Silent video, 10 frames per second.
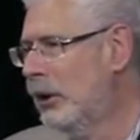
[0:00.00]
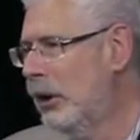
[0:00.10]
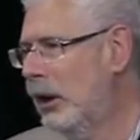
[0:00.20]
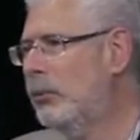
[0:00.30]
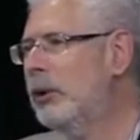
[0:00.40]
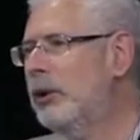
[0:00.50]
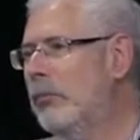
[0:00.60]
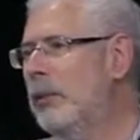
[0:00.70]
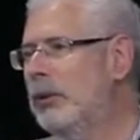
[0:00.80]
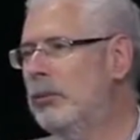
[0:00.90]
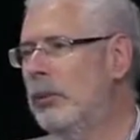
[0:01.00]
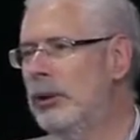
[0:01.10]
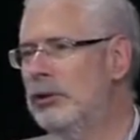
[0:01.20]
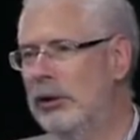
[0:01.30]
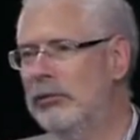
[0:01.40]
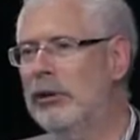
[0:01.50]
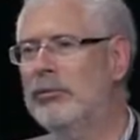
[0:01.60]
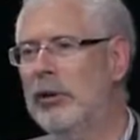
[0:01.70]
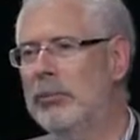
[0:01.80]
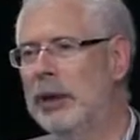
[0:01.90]
And what that meant was I
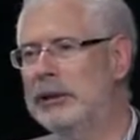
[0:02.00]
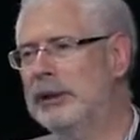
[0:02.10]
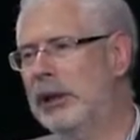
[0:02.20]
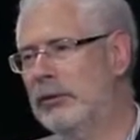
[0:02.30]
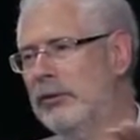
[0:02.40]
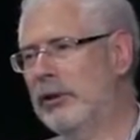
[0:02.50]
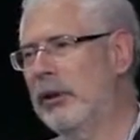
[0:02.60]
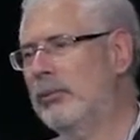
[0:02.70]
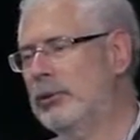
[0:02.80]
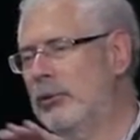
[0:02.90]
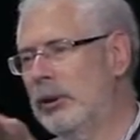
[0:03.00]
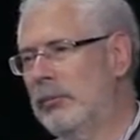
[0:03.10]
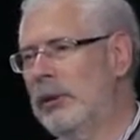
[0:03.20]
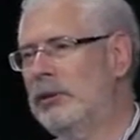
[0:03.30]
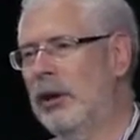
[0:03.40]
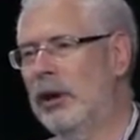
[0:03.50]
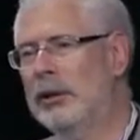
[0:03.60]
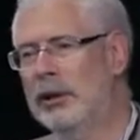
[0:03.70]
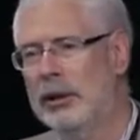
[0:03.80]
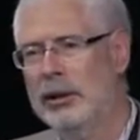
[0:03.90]
rewrote my class for them so it could be taught
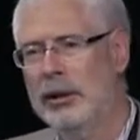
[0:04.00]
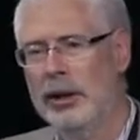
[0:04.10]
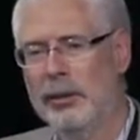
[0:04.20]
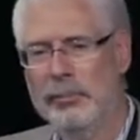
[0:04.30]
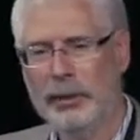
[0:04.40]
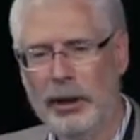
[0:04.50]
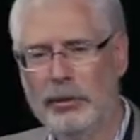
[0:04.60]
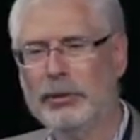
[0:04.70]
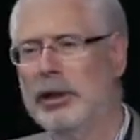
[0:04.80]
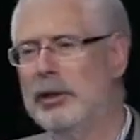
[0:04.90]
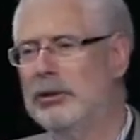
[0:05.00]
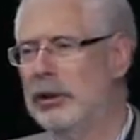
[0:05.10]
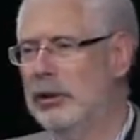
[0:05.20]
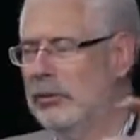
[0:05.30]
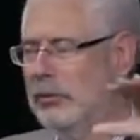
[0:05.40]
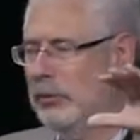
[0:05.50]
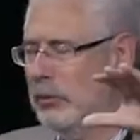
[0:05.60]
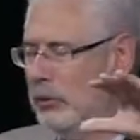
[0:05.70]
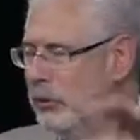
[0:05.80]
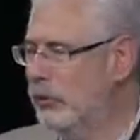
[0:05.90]
a couple days at a
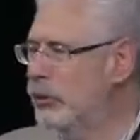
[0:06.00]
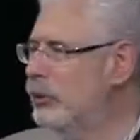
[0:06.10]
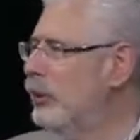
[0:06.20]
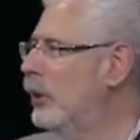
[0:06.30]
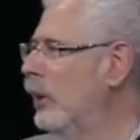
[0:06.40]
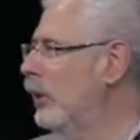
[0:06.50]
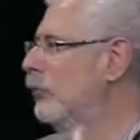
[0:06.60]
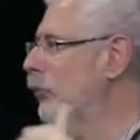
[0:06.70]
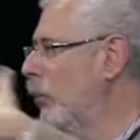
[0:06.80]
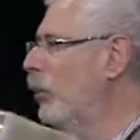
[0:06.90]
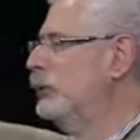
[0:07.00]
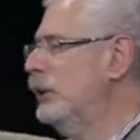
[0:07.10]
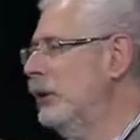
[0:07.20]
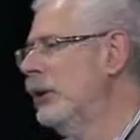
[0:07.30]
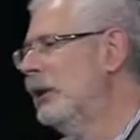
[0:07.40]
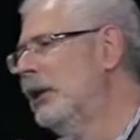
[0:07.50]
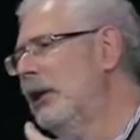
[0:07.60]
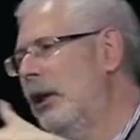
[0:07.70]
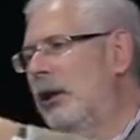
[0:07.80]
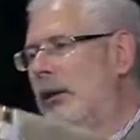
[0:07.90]
university and then remotely,
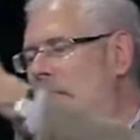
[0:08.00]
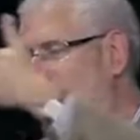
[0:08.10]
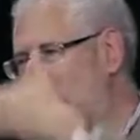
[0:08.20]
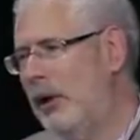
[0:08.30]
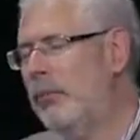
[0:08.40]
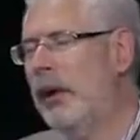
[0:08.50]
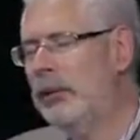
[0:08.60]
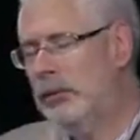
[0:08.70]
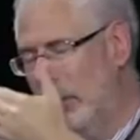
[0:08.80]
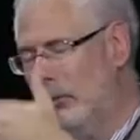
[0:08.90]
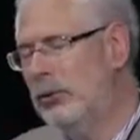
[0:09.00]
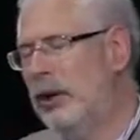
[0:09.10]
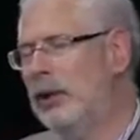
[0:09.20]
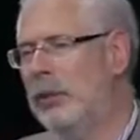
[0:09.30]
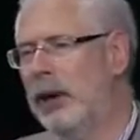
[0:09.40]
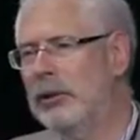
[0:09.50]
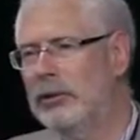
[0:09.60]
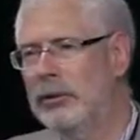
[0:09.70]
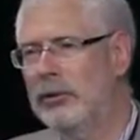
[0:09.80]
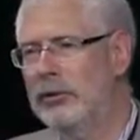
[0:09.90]
and then a day back, then 2 days back in a
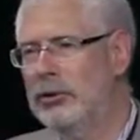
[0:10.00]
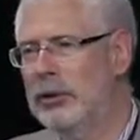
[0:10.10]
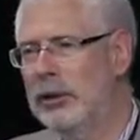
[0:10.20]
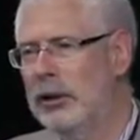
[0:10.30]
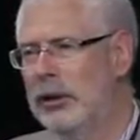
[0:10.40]
university.